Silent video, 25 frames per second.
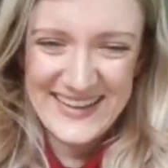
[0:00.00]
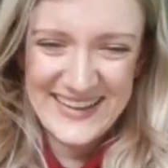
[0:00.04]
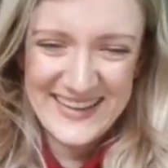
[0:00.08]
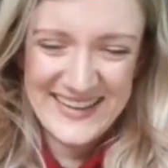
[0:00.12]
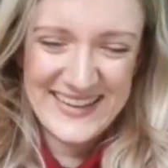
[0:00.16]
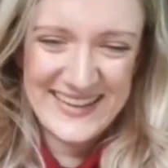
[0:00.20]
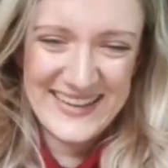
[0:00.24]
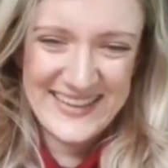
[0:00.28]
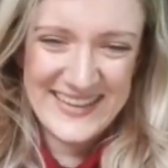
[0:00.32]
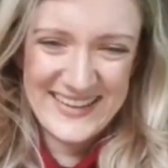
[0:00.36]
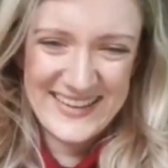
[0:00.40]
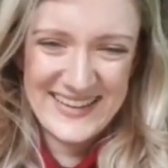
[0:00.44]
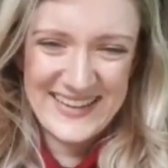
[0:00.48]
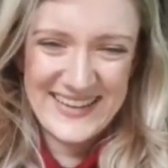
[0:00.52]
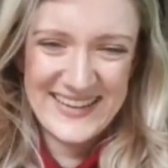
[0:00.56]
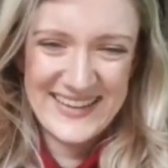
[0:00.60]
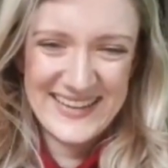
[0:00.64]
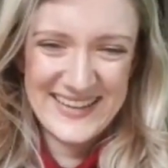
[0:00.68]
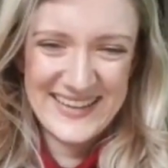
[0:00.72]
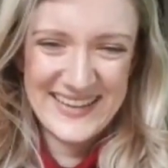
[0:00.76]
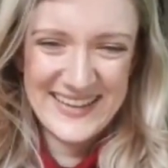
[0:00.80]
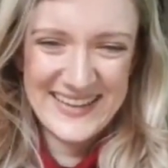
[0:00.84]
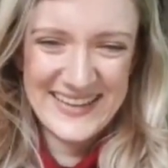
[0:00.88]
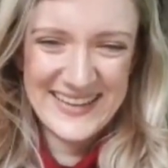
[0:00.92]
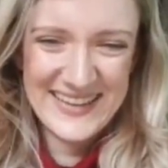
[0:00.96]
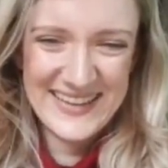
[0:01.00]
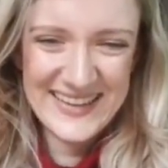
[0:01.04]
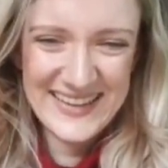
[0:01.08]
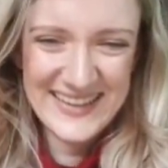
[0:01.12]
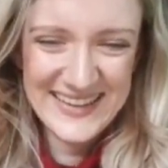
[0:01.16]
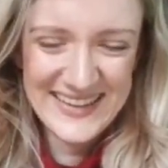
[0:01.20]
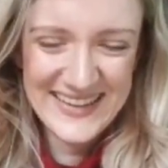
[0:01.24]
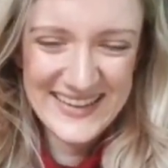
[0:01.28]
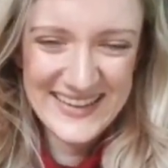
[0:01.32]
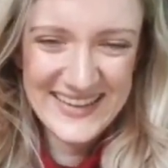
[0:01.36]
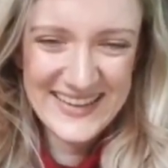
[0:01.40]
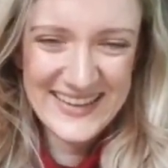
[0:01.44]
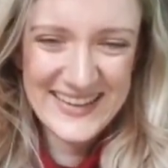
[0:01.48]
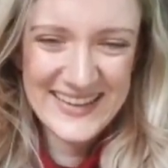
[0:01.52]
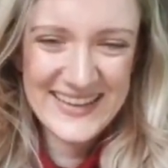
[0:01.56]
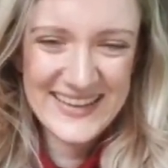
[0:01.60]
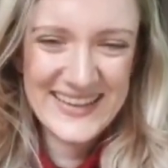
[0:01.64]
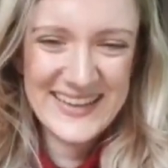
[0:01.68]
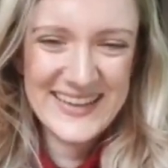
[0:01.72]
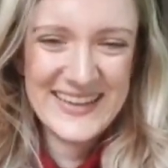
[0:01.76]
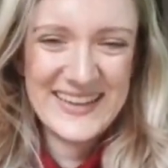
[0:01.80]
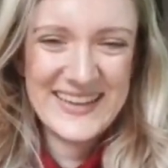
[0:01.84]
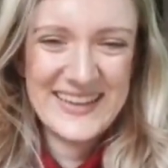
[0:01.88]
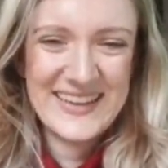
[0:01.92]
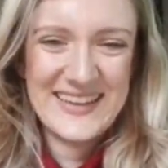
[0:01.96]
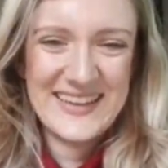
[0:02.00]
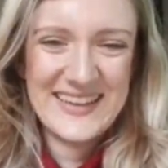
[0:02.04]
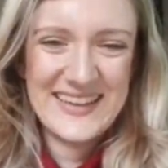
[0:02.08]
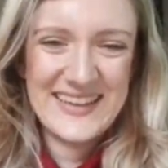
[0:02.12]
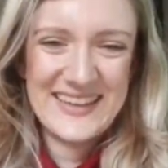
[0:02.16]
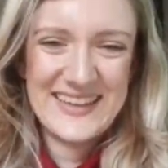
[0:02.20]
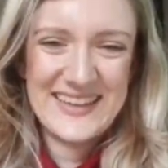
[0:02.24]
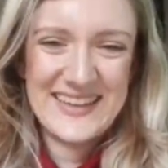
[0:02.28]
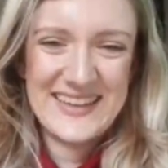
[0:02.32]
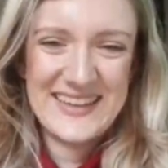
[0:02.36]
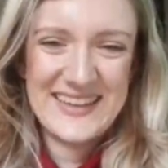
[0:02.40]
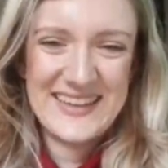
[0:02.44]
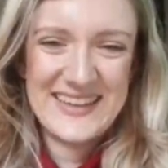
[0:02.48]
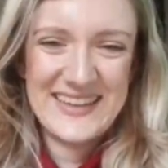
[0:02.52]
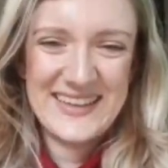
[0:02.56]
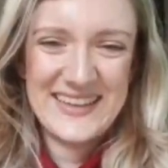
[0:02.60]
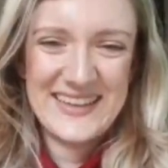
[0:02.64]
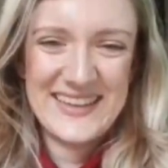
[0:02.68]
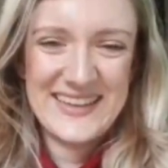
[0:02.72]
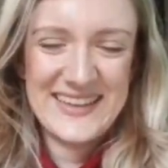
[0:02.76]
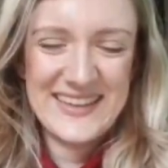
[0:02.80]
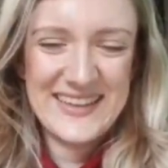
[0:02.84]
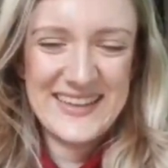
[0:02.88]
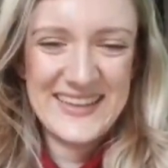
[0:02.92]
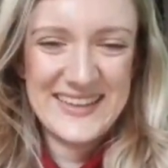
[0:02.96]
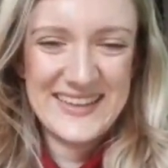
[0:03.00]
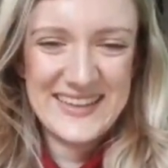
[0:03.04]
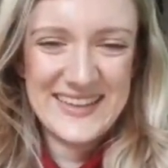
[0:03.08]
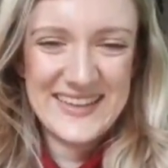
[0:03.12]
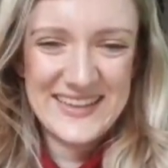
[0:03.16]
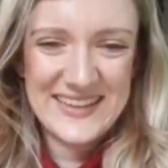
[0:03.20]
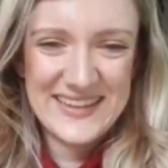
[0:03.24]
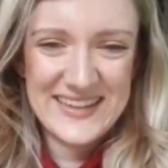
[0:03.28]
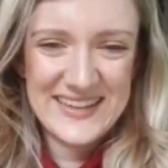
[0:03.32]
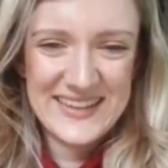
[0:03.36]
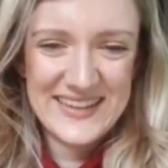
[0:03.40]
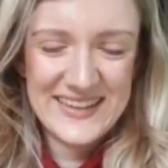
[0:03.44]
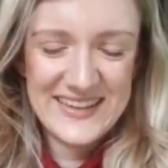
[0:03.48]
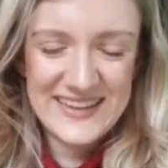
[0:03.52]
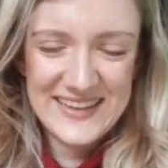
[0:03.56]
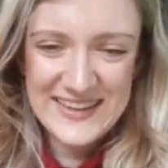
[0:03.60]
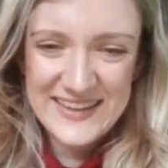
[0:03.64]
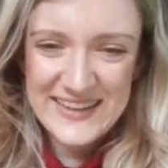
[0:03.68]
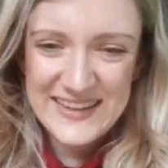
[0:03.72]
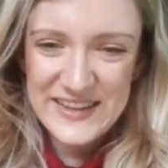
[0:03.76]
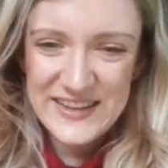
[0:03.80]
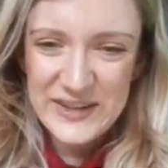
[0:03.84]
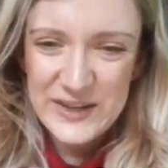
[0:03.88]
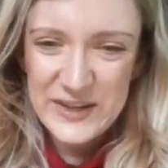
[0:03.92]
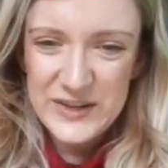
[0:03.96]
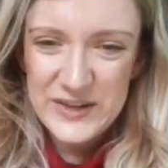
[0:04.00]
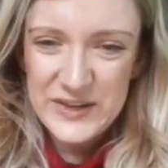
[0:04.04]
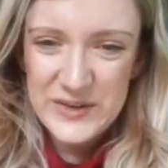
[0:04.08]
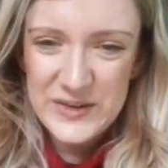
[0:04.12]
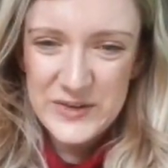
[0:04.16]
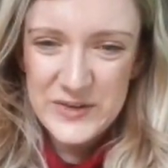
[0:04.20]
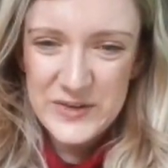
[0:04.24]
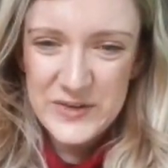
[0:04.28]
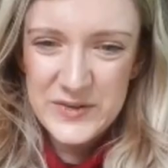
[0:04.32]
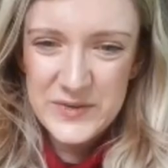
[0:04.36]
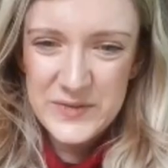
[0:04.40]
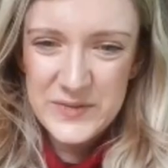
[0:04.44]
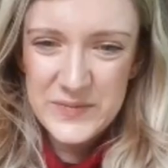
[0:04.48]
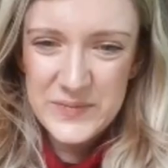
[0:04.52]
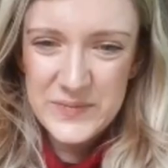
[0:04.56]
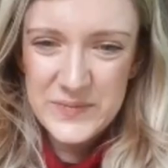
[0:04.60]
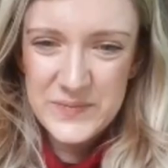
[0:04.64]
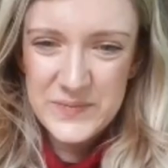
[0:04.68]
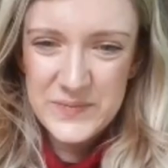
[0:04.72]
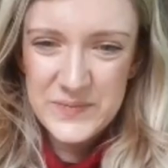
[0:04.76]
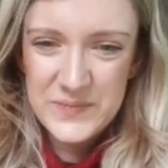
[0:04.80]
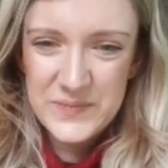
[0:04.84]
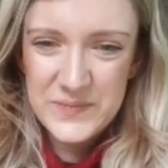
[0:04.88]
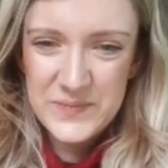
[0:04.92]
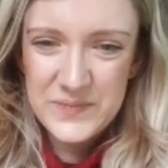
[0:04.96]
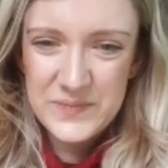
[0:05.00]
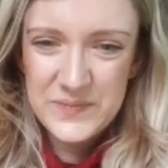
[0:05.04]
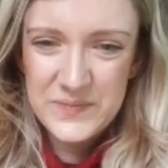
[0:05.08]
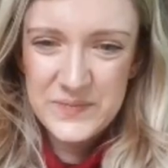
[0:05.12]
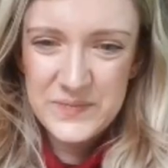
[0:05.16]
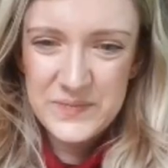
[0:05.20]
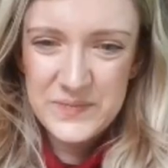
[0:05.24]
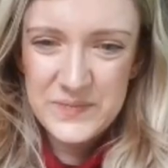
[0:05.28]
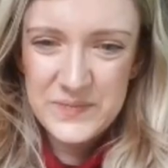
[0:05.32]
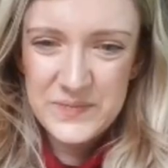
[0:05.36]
Okay. Strada Nuova is one of the most famous street of the town,